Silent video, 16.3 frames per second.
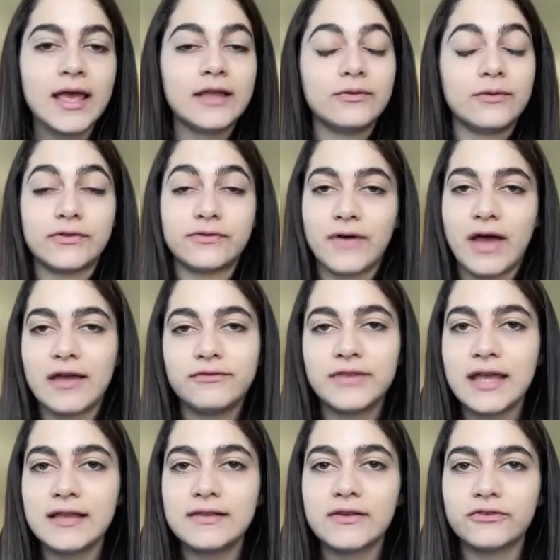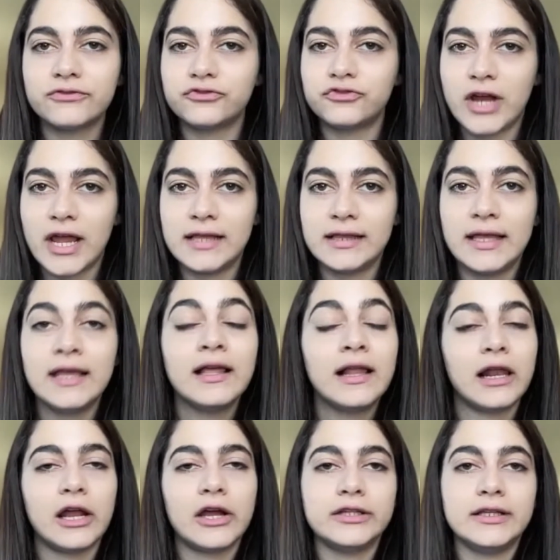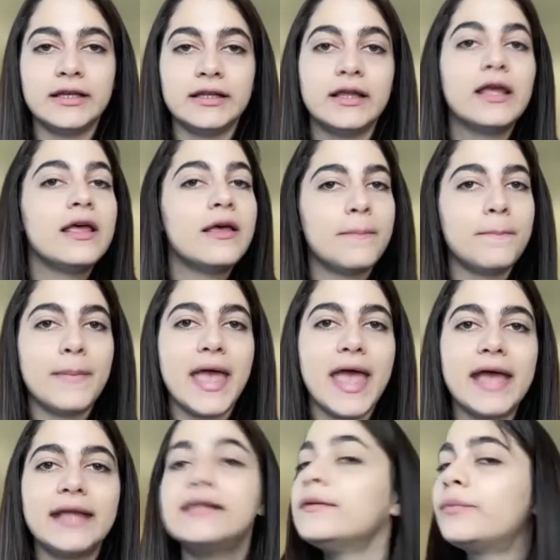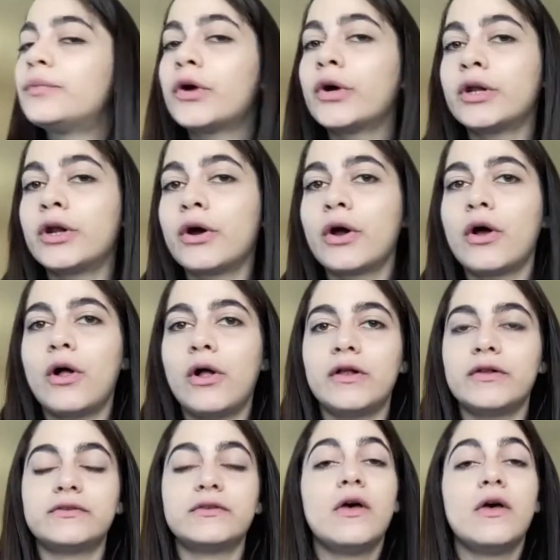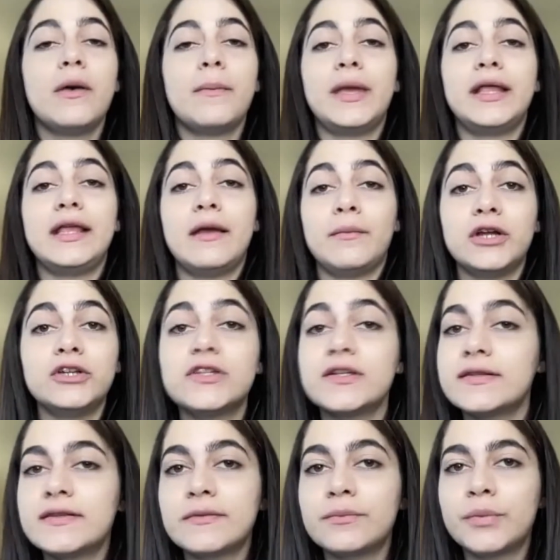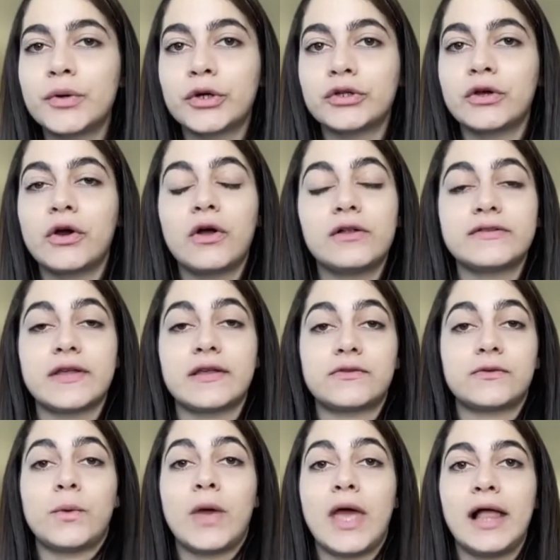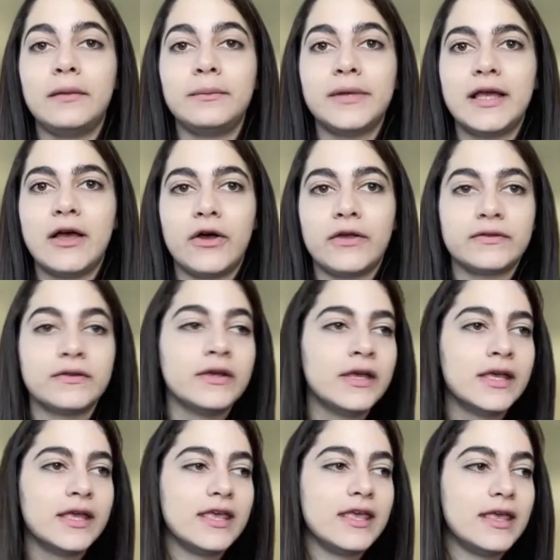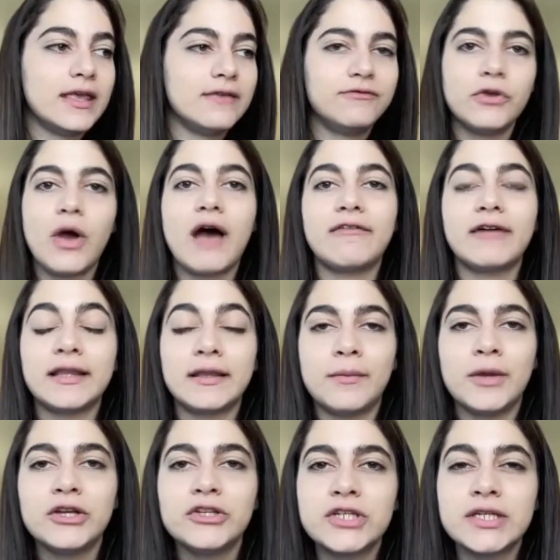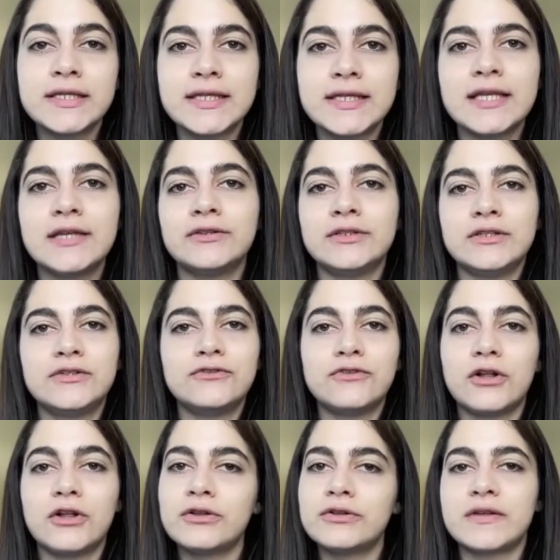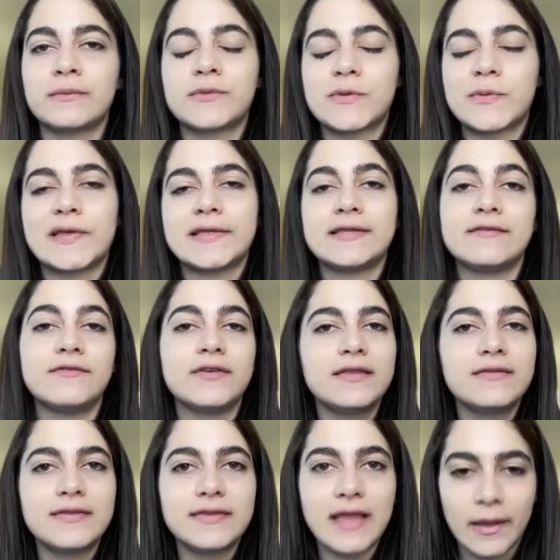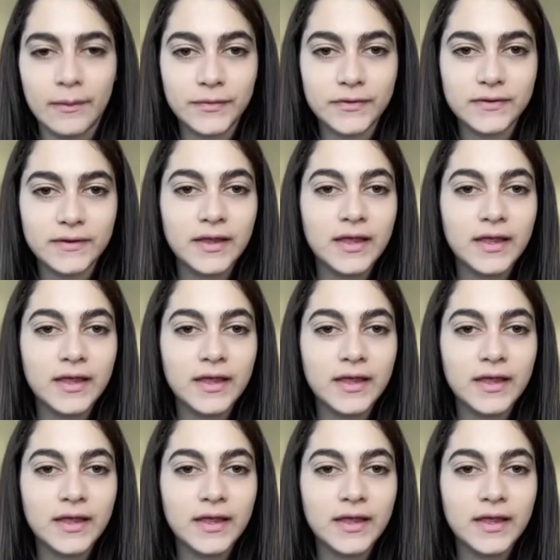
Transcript: It was 5 days of training, learning many protocols, many emergency protocols as well, because if you have an emergency, you need to follow some specific steps.